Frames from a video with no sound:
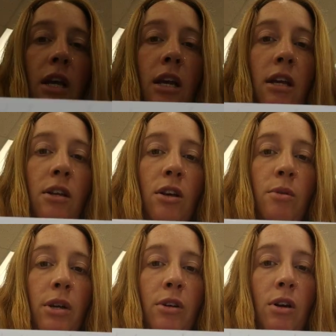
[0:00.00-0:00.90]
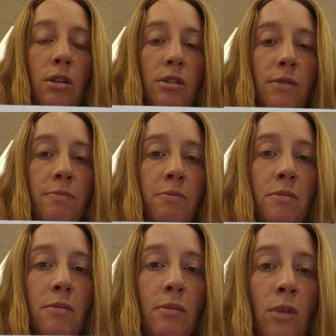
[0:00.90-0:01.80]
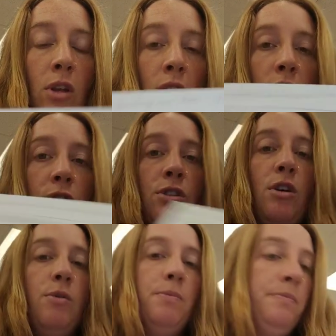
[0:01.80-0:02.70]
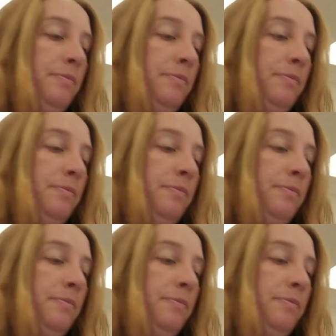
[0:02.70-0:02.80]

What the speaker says: and all the way across. So